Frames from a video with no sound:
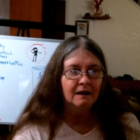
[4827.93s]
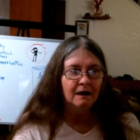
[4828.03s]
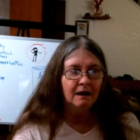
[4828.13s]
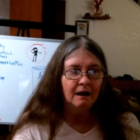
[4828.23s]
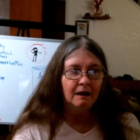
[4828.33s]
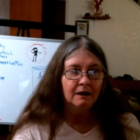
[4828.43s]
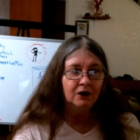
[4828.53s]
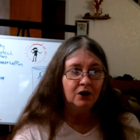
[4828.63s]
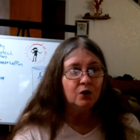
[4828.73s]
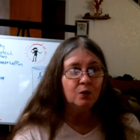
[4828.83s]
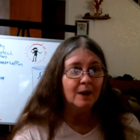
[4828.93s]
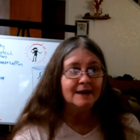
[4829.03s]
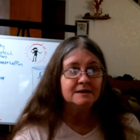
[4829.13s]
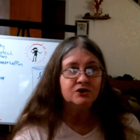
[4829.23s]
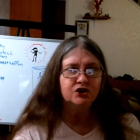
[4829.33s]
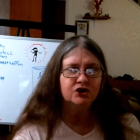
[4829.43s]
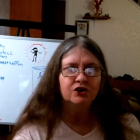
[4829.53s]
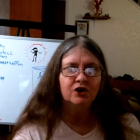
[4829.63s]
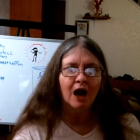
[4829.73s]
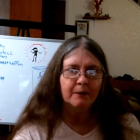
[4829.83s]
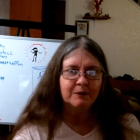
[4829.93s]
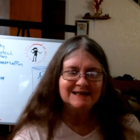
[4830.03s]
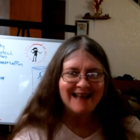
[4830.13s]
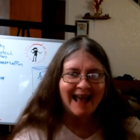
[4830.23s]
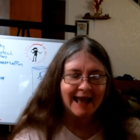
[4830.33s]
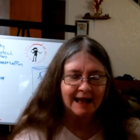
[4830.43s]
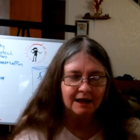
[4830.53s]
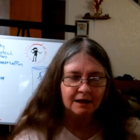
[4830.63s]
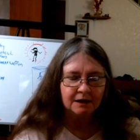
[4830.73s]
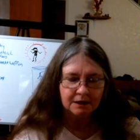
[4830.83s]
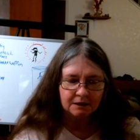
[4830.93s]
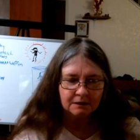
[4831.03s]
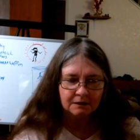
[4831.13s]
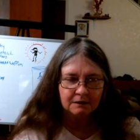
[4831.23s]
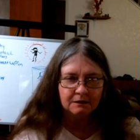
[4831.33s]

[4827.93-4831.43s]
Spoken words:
that Lou wasn't sure I was sane.